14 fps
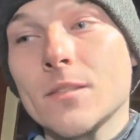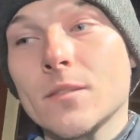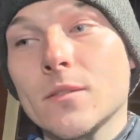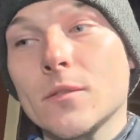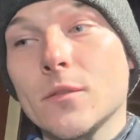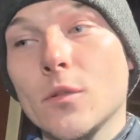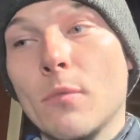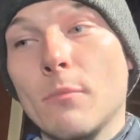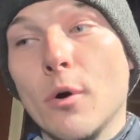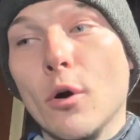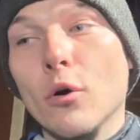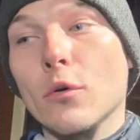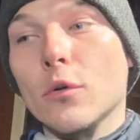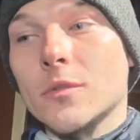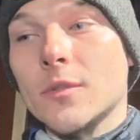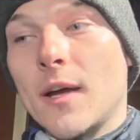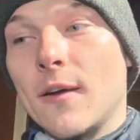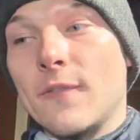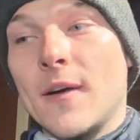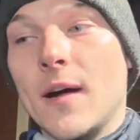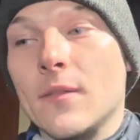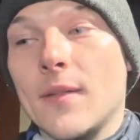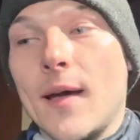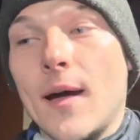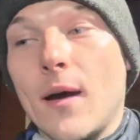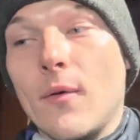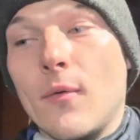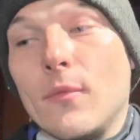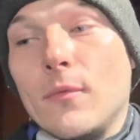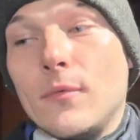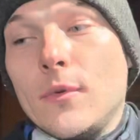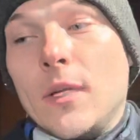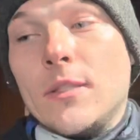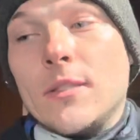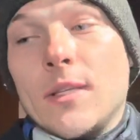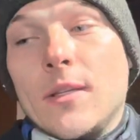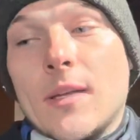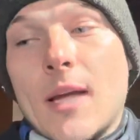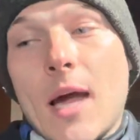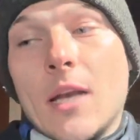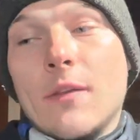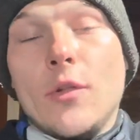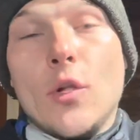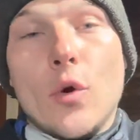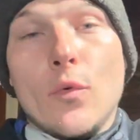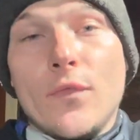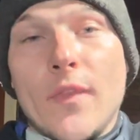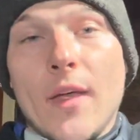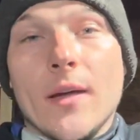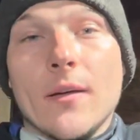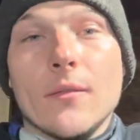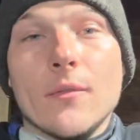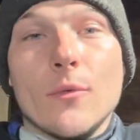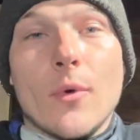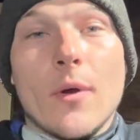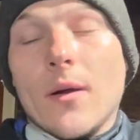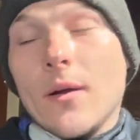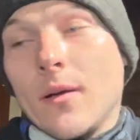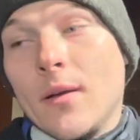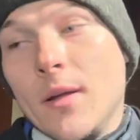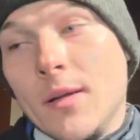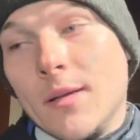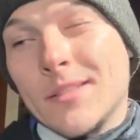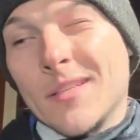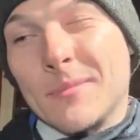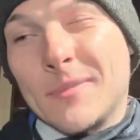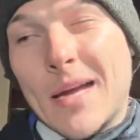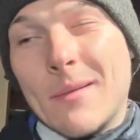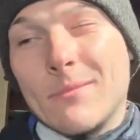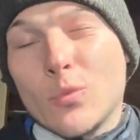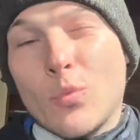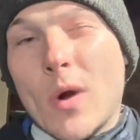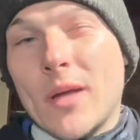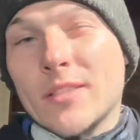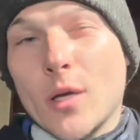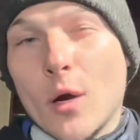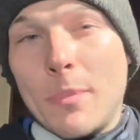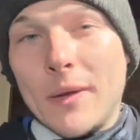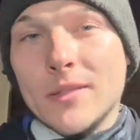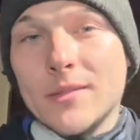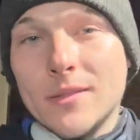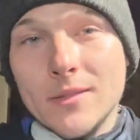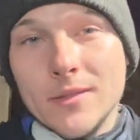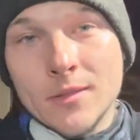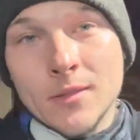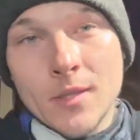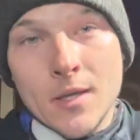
Lo and behold, I found out it's a kind of a known thing where sometimes Weisco pistons